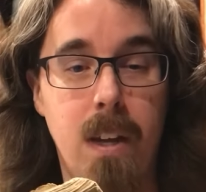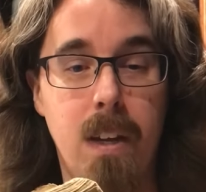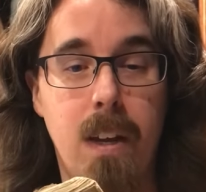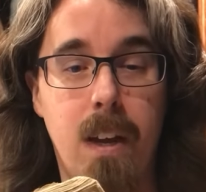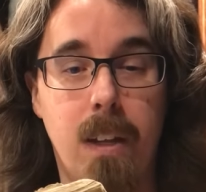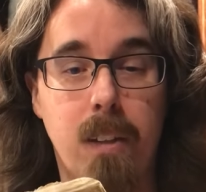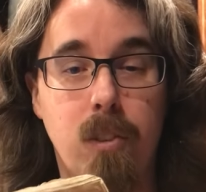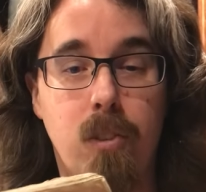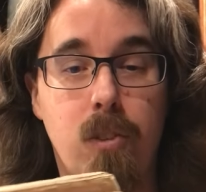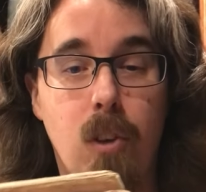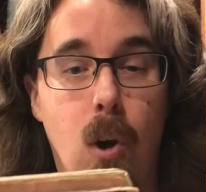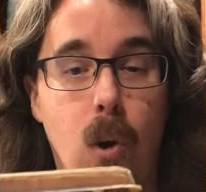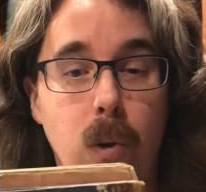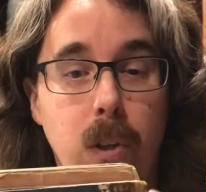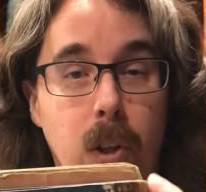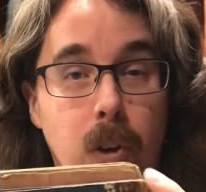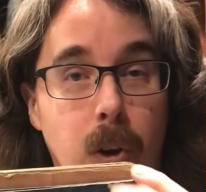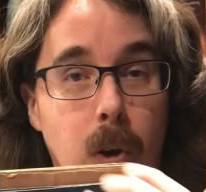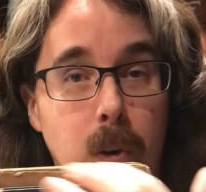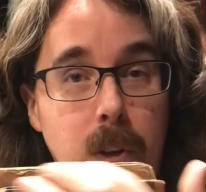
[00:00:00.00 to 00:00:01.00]
And so
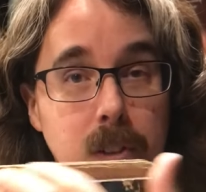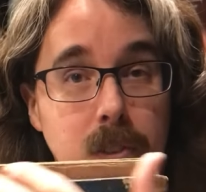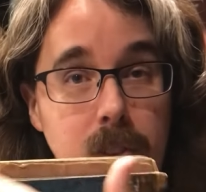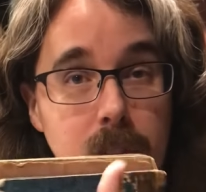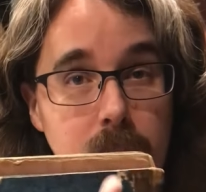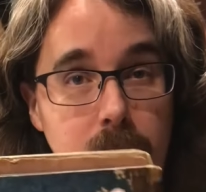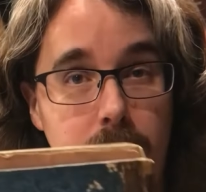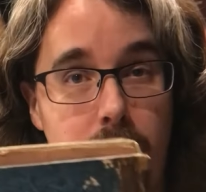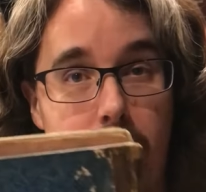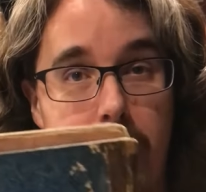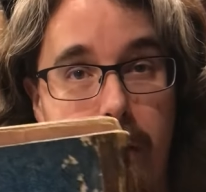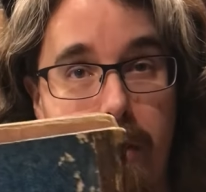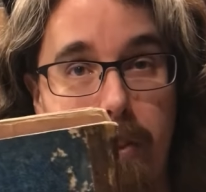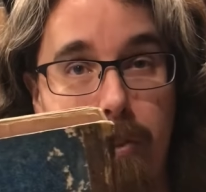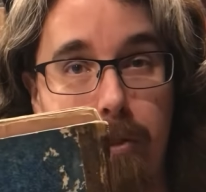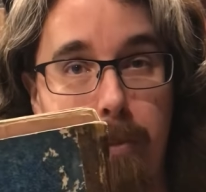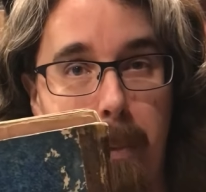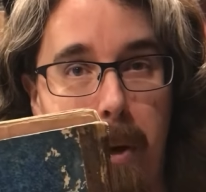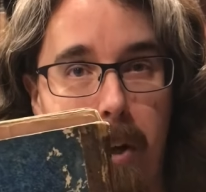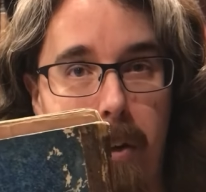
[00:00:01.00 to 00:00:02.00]
you'll notice it's slightly
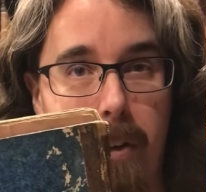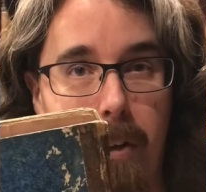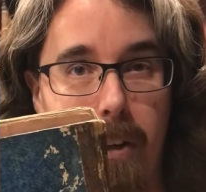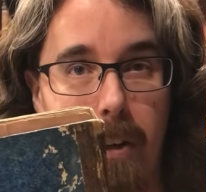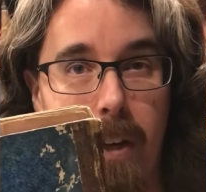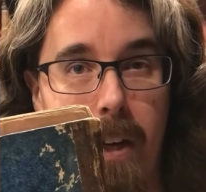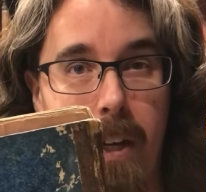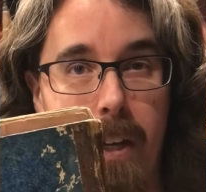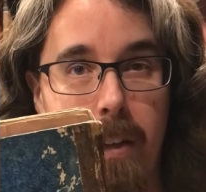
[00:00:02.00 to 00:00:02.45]
smaller.